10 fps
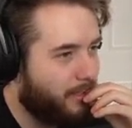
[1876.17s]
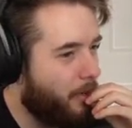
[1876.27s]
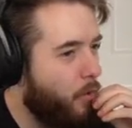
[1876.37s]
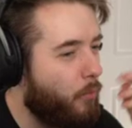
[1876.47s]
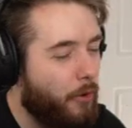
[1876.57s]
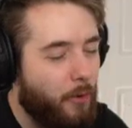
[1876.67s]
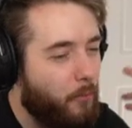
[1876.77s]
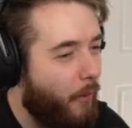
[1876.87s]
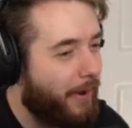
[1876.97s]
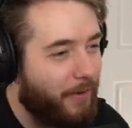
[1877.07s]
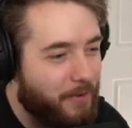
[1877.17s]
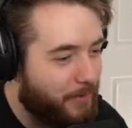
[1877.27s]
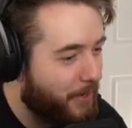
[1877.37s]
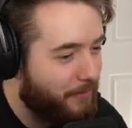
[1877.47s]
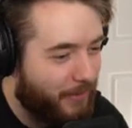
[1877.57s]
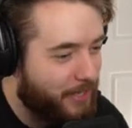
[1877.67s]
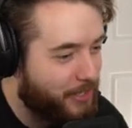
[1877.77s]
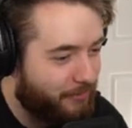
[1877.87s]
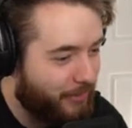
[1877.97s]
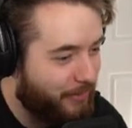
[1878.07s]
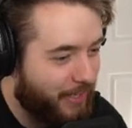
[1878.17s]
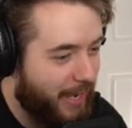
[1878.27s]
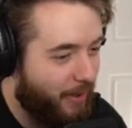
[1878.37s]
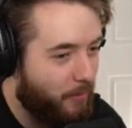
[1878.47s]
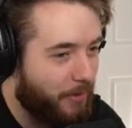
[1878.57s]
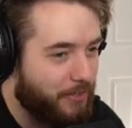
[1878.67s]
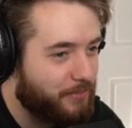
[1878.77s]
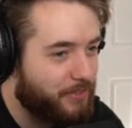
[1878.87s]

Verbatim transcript: Like I don't want a wide open adventure-filled Halo. I want a